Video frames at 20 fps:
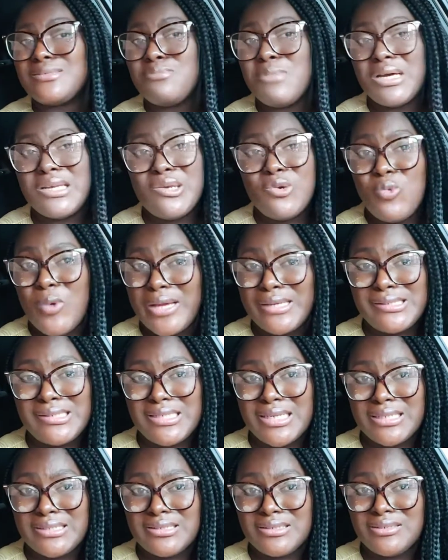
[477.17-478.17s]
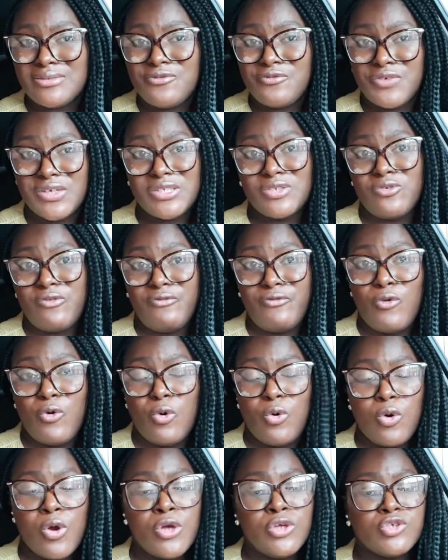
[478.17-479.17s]
money wasted, first of
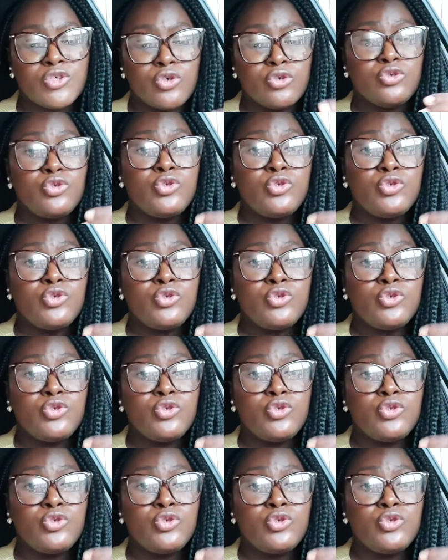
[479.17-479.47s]
all. So